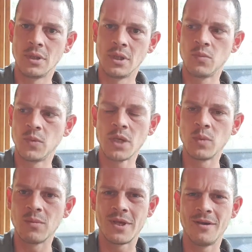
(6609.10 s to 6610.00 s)
we,
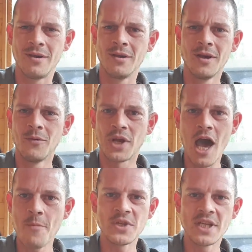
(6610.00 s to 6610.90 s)
we, we
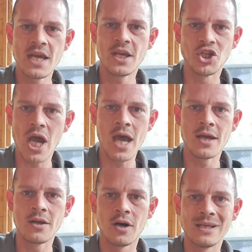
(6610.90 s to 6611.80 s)
can't be taking
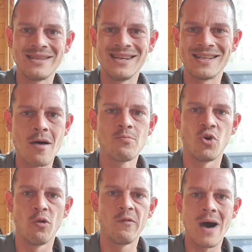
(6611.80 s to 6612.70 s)
China as an
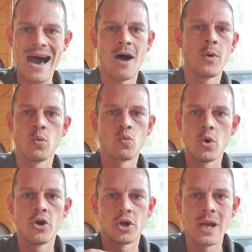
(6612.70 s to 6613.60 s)
example for how it
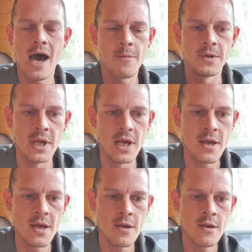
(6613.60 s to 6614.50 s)
would work and happen
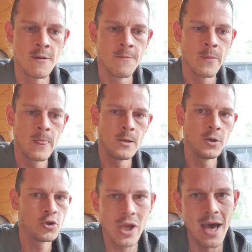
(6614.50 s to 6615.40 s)
here.
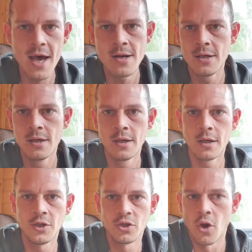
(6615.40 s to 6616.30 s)
You just can't
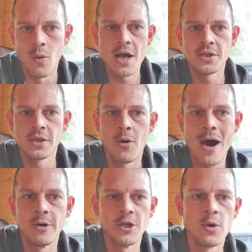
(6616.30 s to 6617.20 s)
you don't actually know
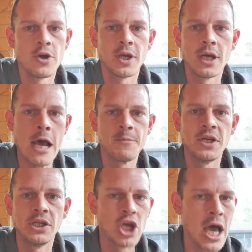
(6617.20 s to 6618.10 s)
how it's working and
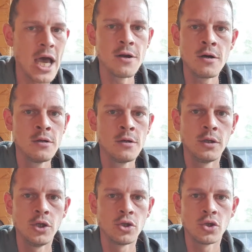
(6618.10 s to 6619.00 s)
happening in China.
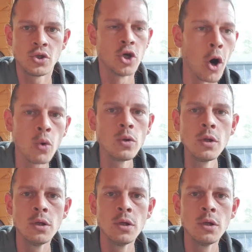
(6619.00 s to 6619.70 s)
You're just told.